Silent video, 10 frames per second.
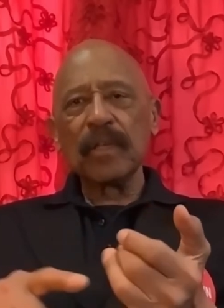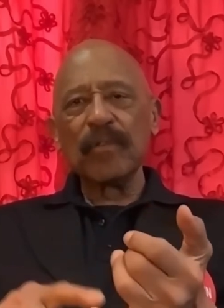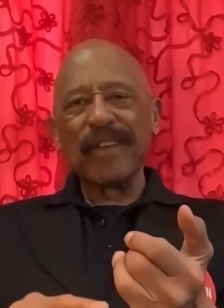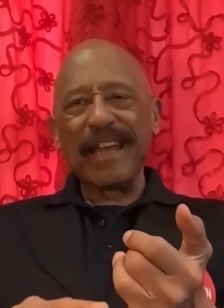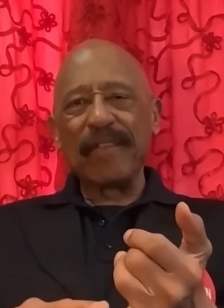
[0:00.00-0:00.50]

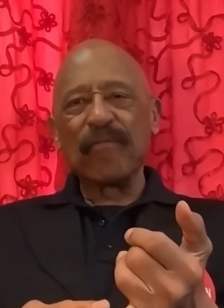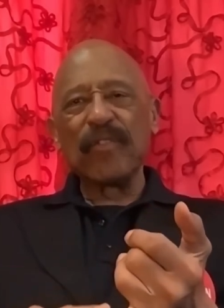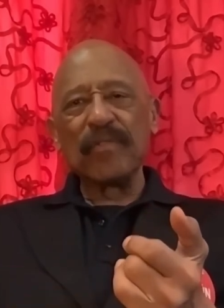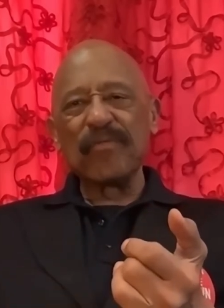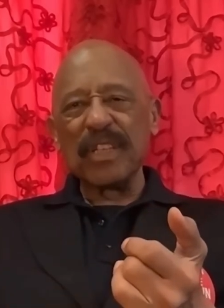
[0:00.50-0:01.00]
You've had
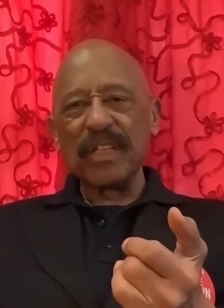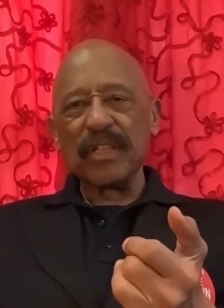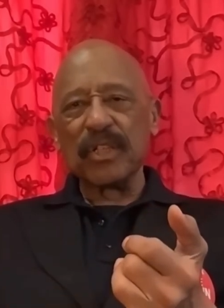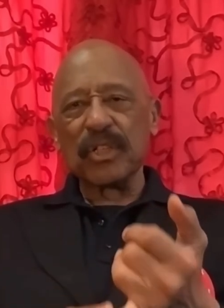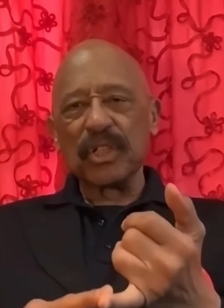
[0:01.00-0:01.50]
50
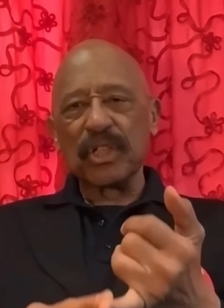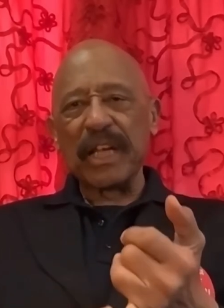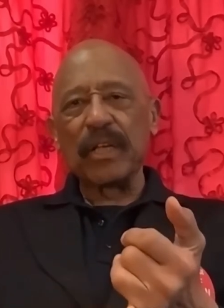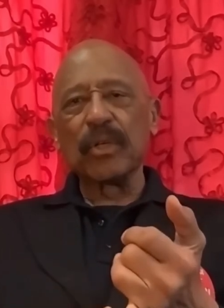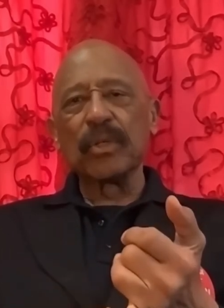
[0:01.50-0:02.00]
years of
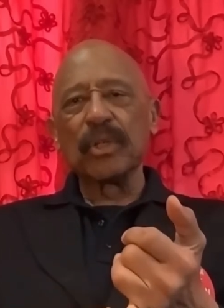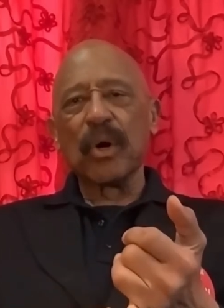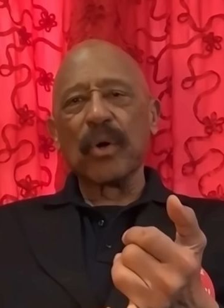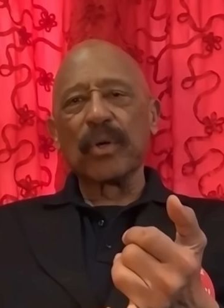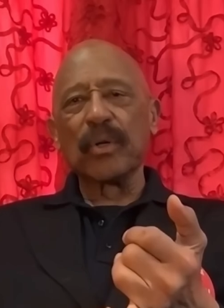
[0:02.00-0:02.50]
Take Your
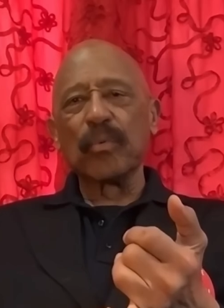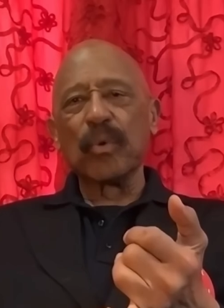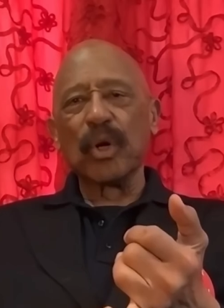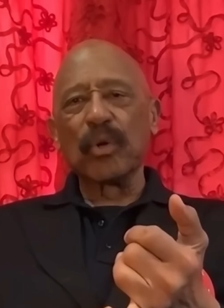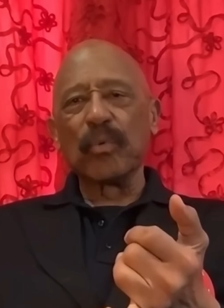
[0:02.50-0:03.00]
Daughter to
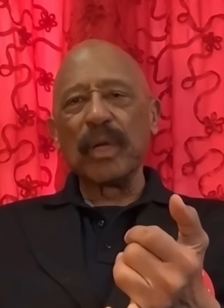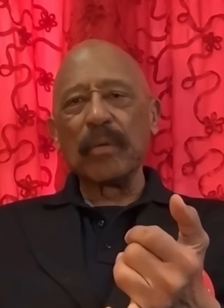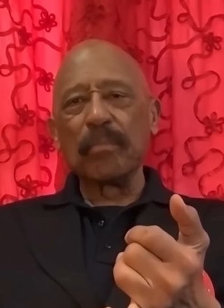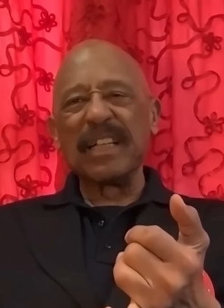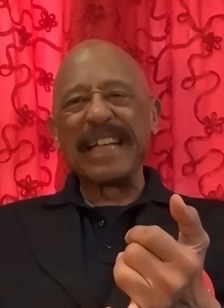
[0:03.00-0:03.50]
Work
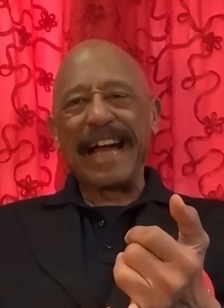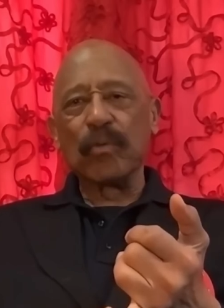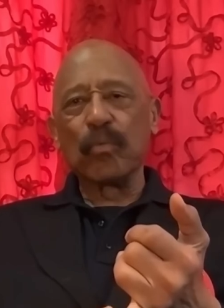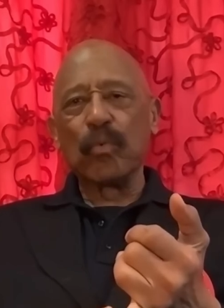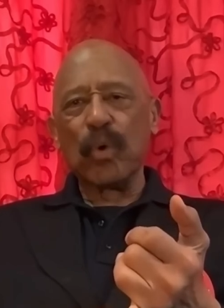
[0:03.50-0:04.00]
week, but
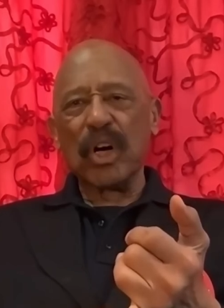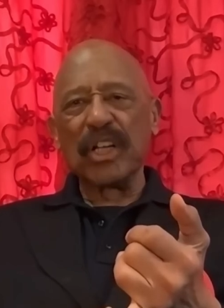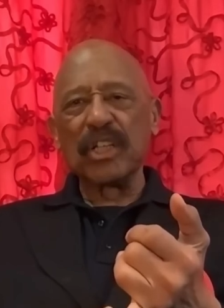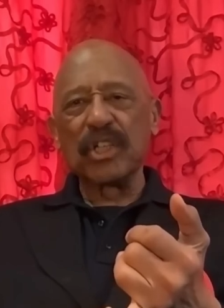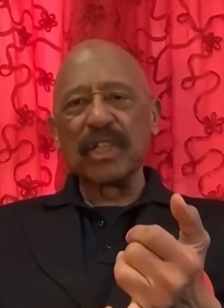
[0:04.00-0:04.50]
not
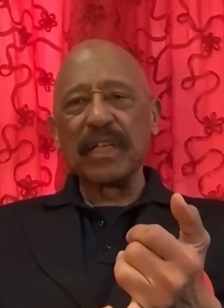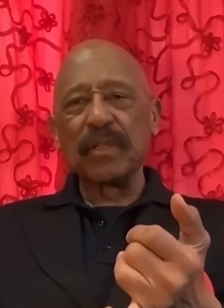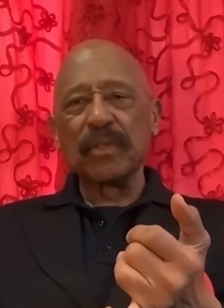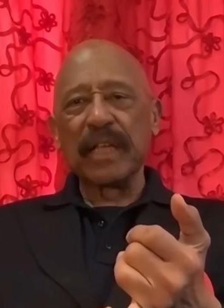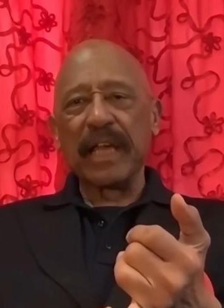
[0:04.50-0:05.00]
one
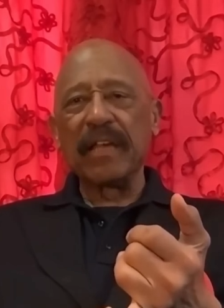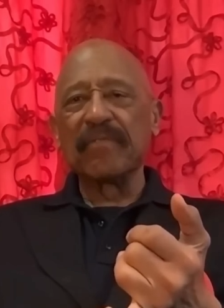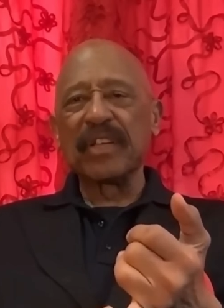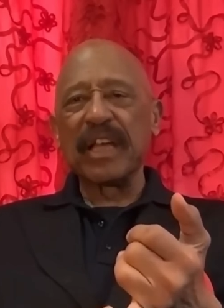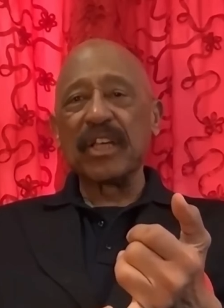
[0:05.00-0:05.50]
single day
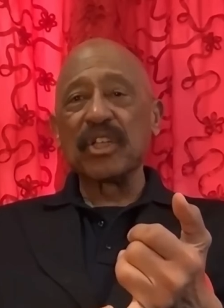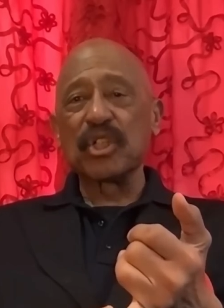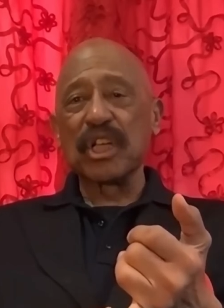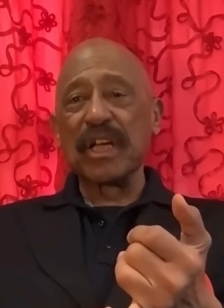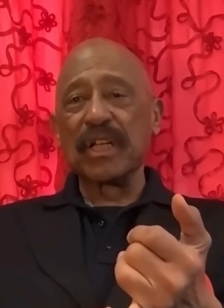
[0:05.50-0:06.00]
of Take Your
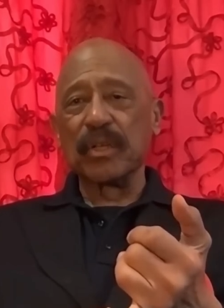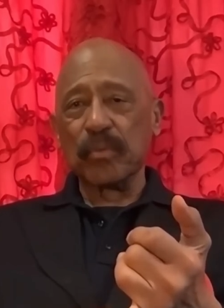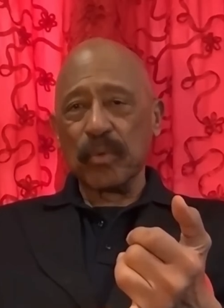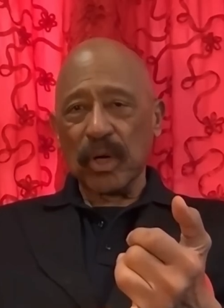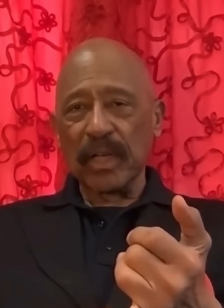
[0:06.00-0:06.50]
Son
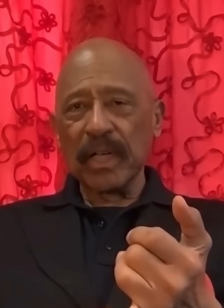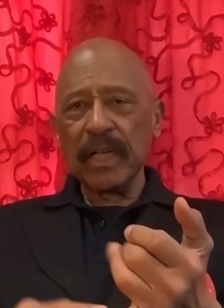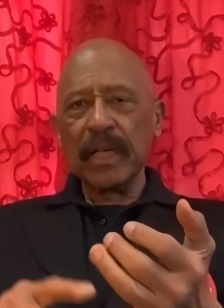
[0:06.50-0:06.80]
to Work.